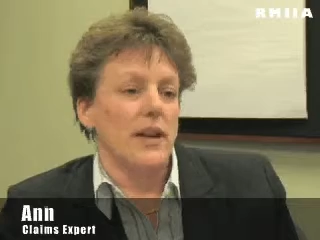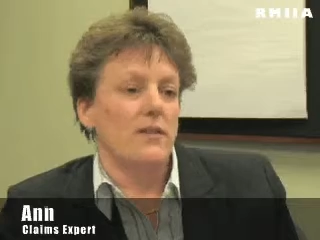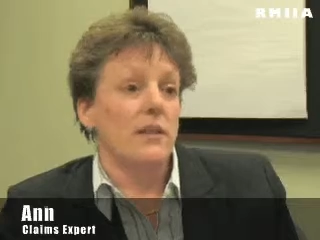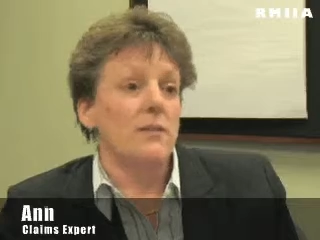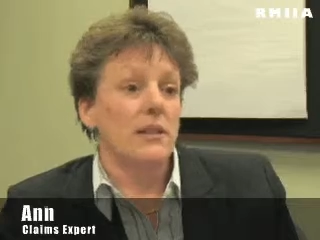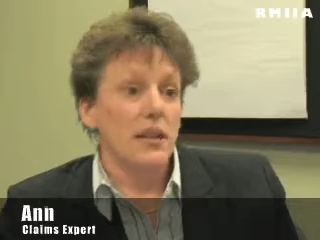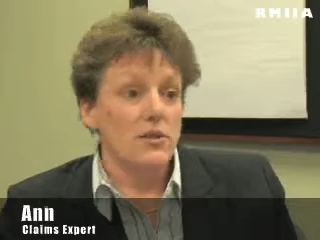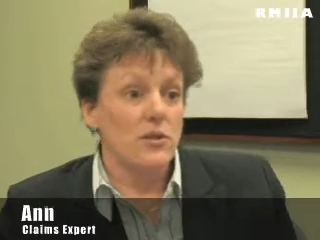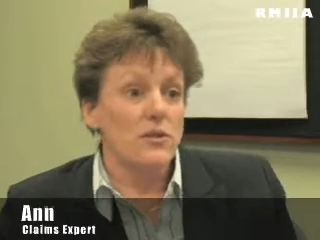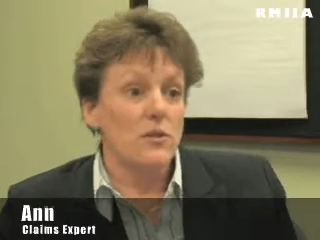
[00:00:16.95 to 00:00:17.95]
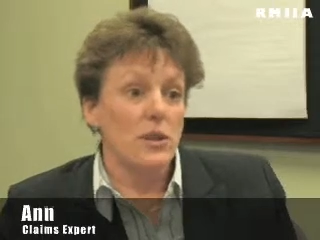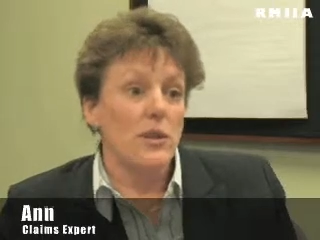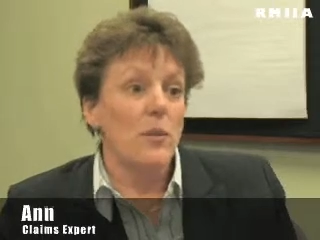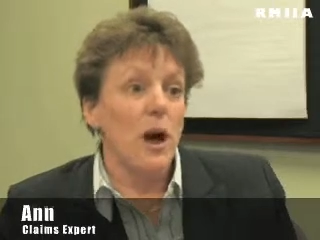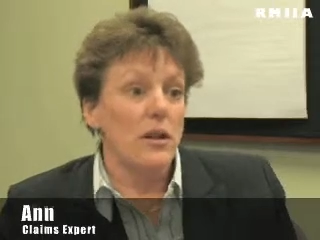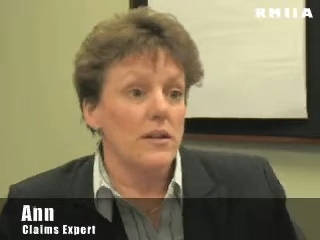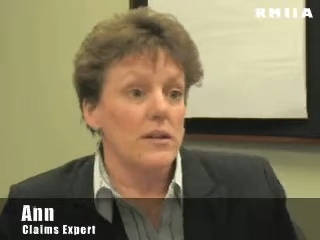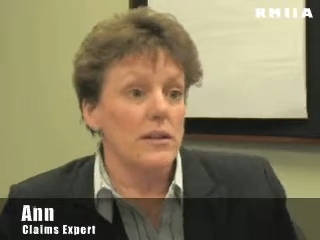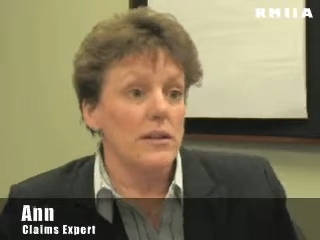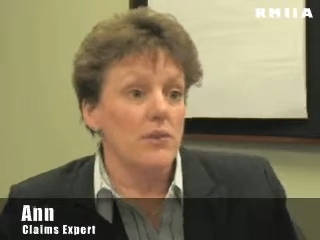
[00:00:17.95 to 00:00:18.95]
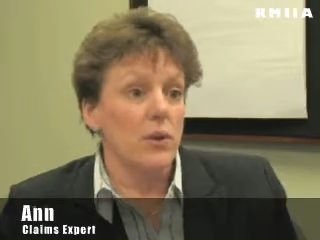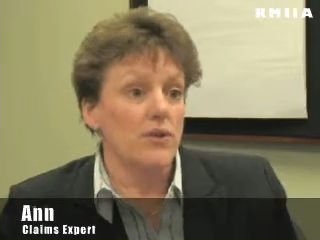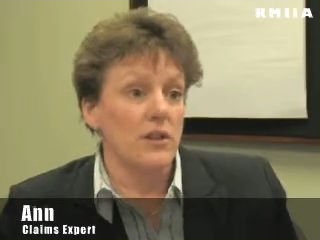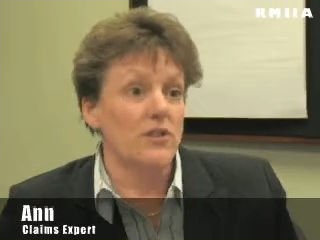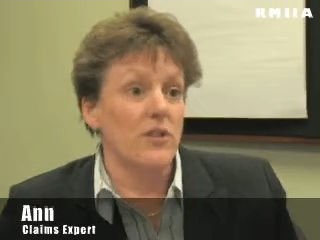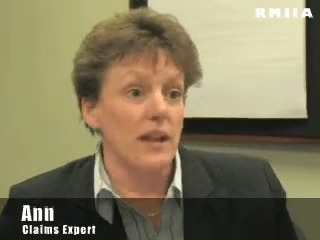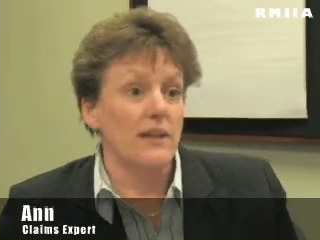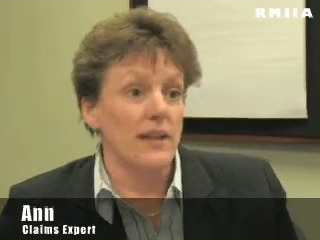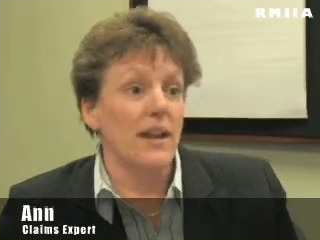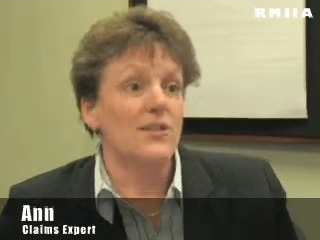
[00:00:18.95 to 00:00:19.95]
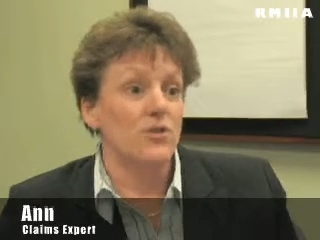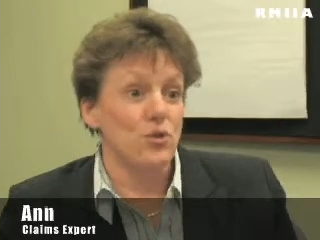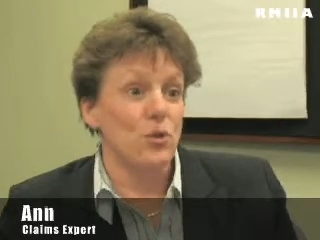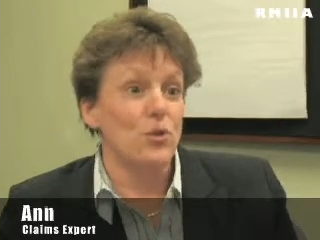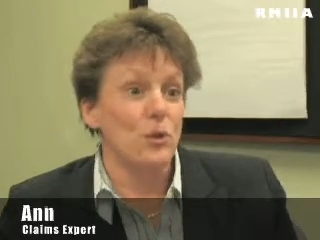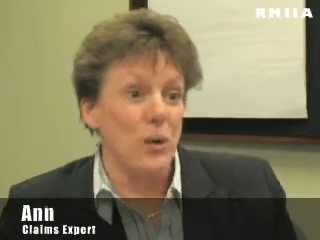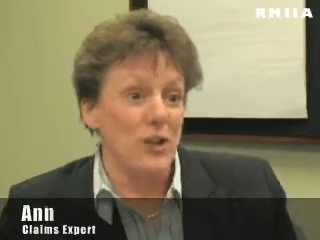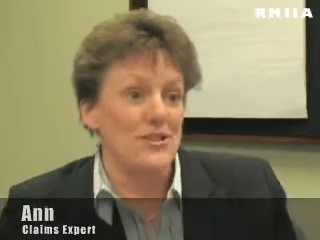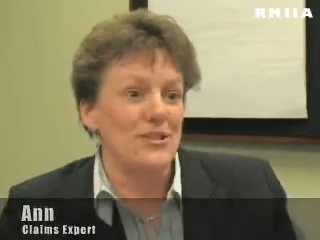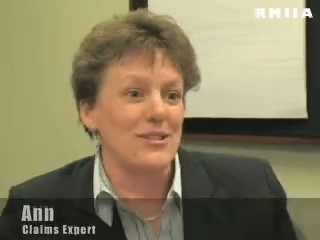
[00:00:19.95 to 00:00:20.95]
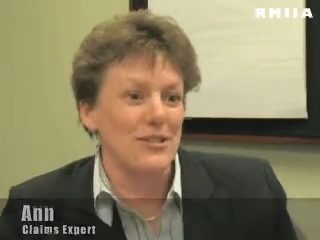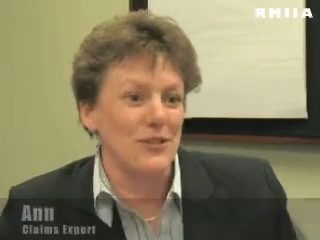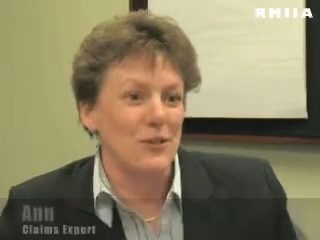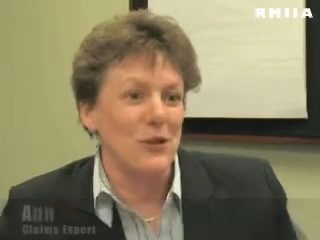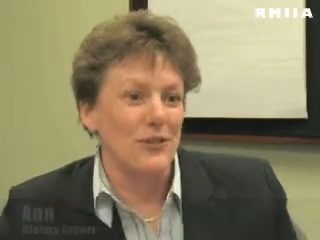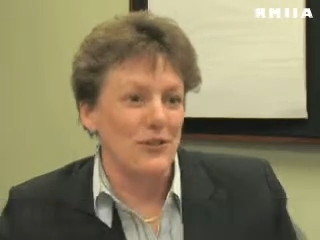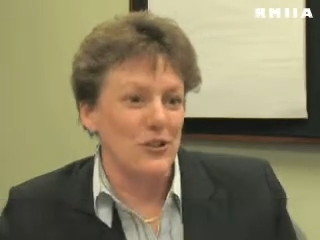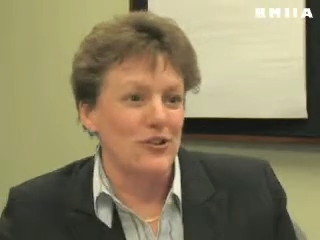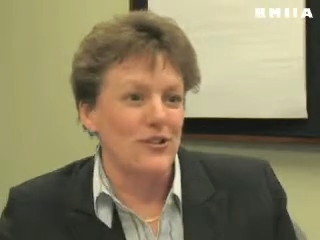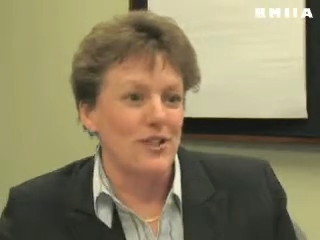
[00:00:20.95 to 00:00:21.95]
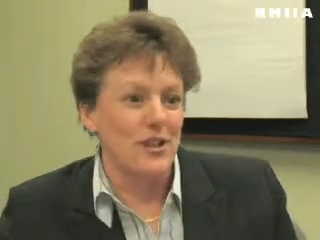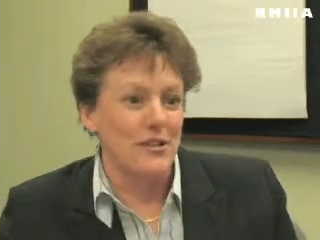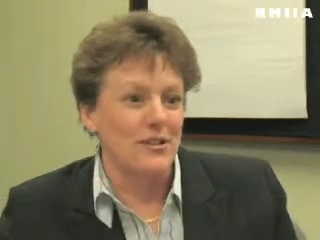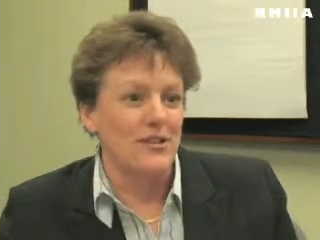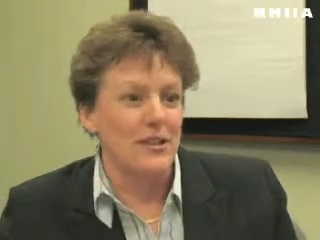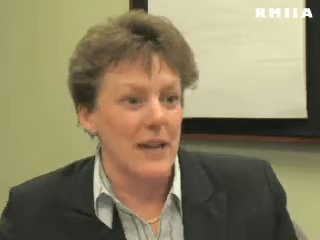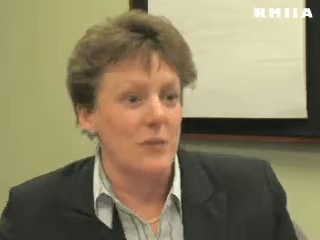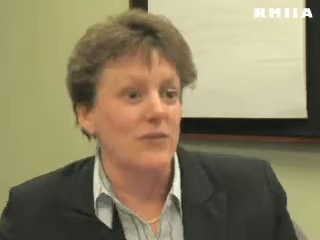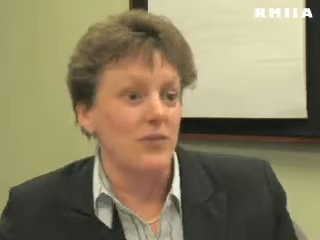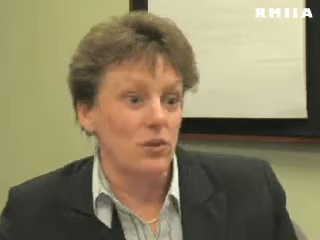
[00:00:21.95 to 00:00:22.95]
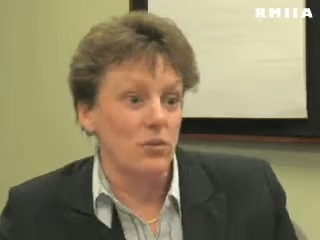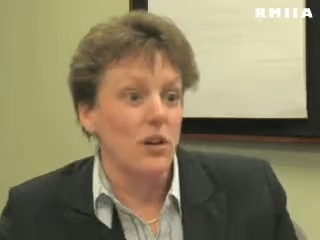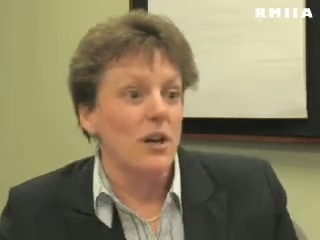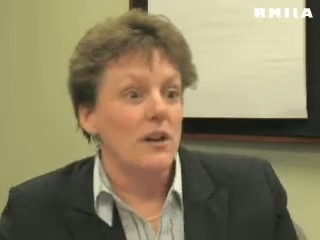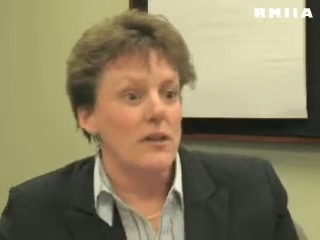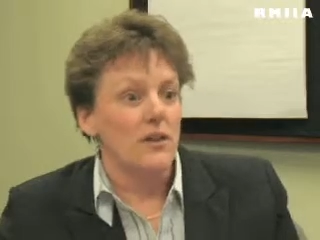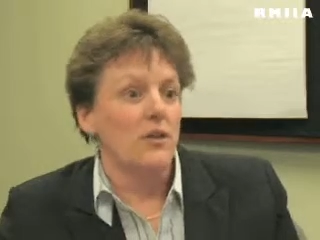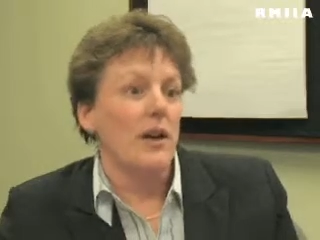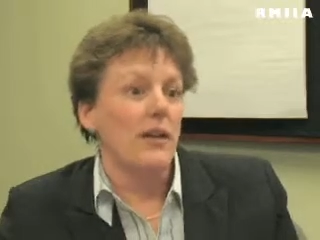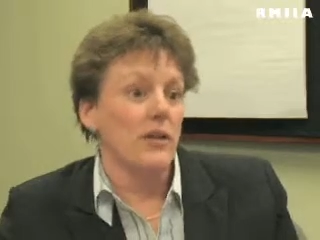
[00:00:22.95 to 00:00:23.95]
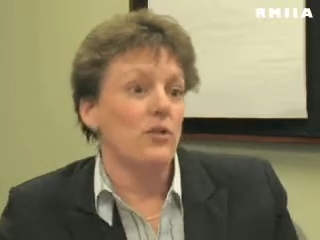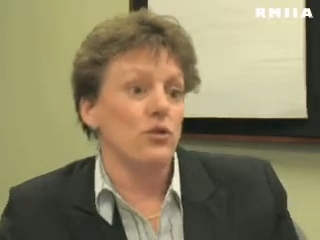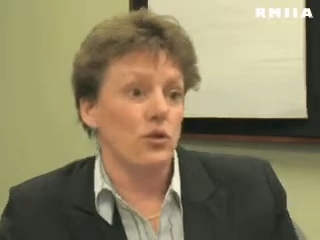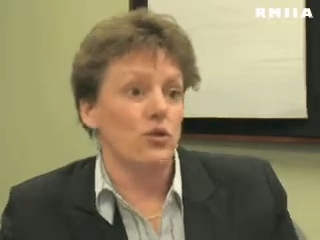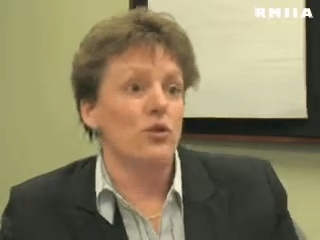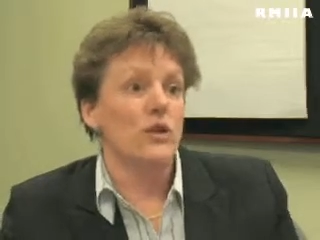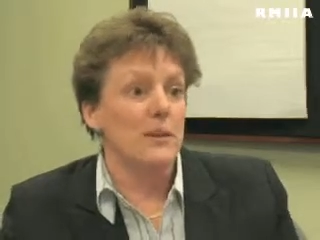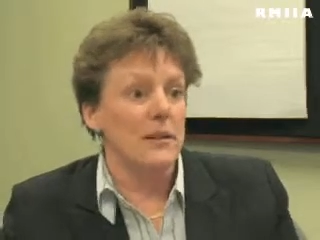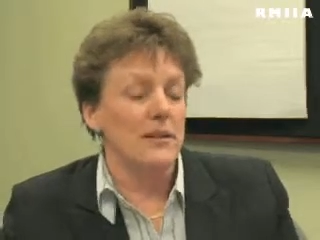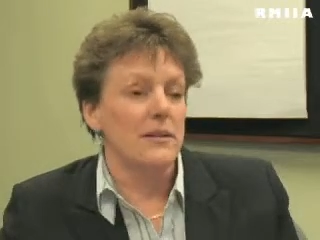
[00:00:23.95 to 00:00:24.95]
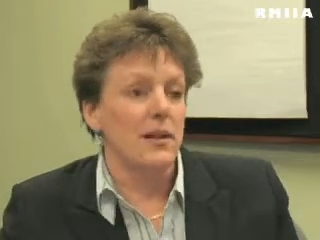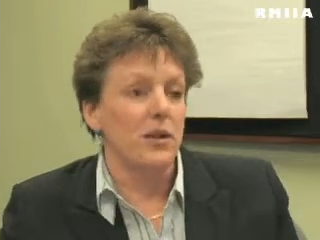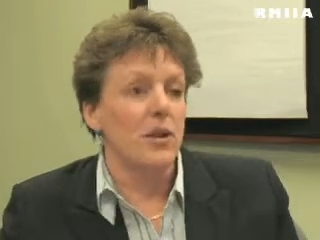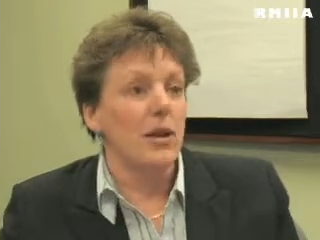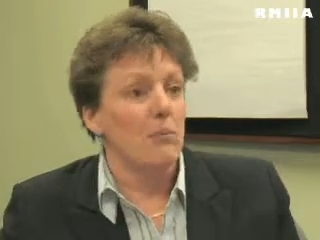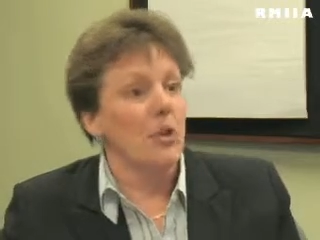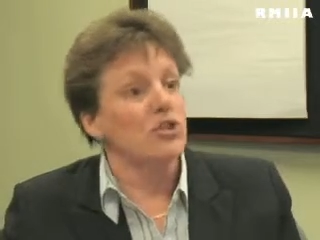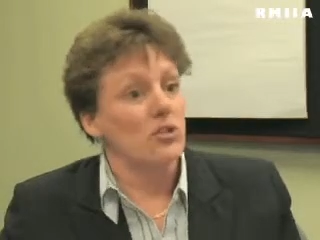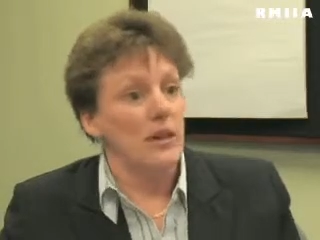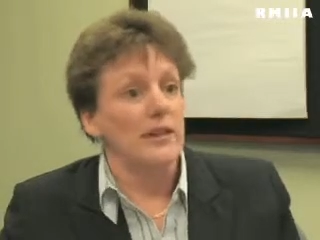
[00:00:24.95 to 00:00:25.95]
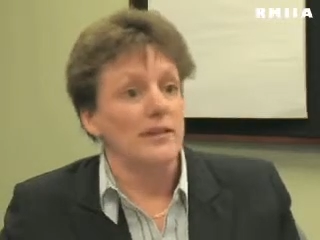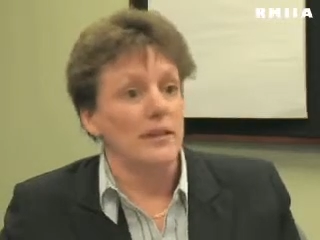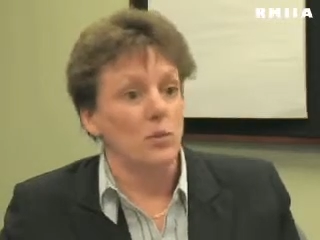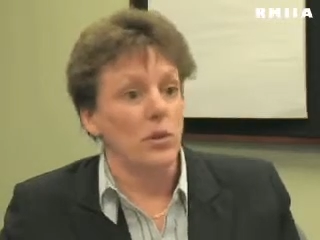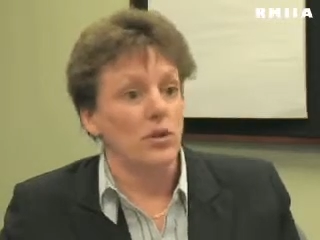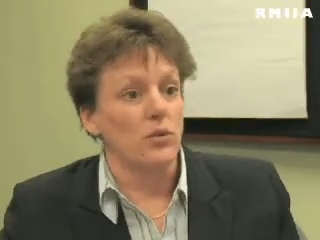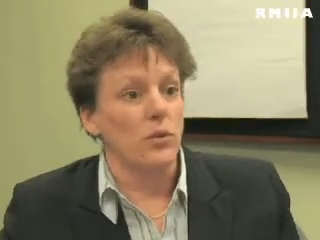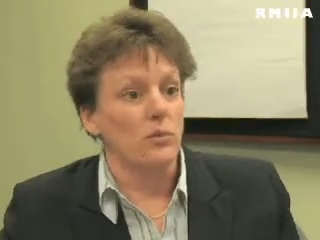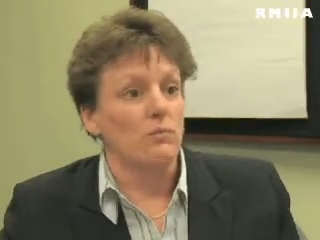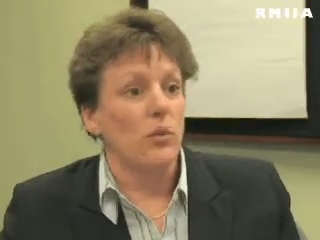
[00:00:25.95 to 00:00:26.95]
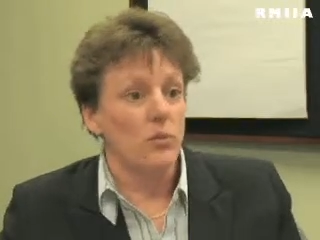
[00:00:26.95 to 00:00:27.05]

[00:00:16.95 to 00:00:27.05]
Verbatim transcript: have limitations within the policy for such things as jewelry, watches, silverware, furs, guns, to name a few. They do have internal limits that are much less than what your